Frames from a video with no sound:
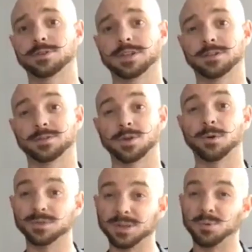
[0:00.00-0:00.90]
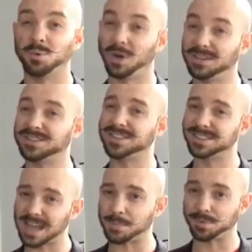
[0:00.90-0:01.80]
that there's only one
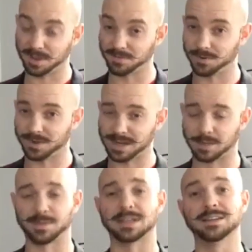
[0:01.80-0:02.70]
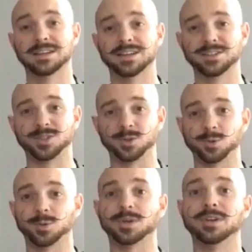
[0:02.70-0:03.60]
step, if you can help it,
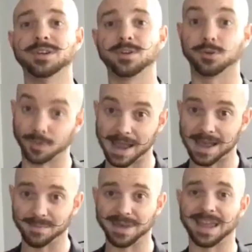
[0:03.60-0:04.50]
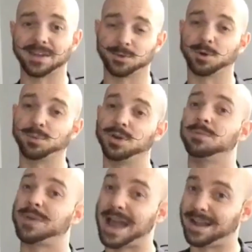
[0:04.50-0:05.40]
to grab and or
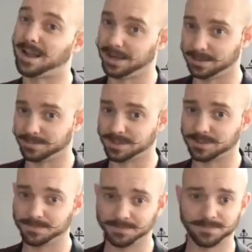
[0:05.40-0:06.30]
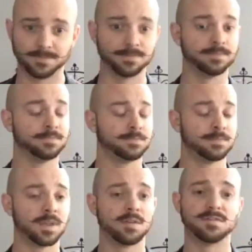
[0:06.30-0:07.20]
put back items.
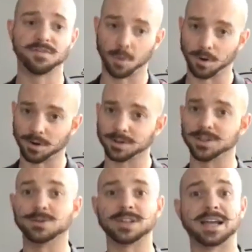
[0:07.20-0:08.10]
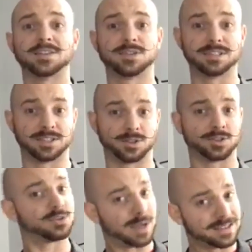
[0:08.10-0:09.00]
4, utilize transitional
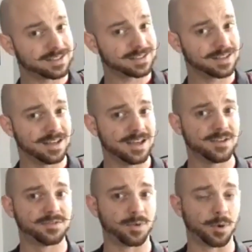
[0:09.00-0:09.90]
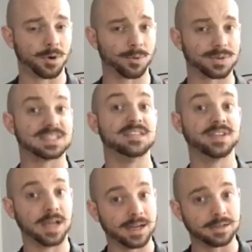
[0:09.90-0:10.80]
space for
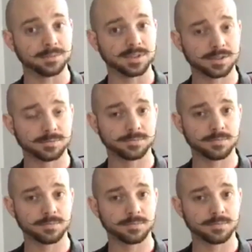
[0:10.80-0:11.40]
receiving items,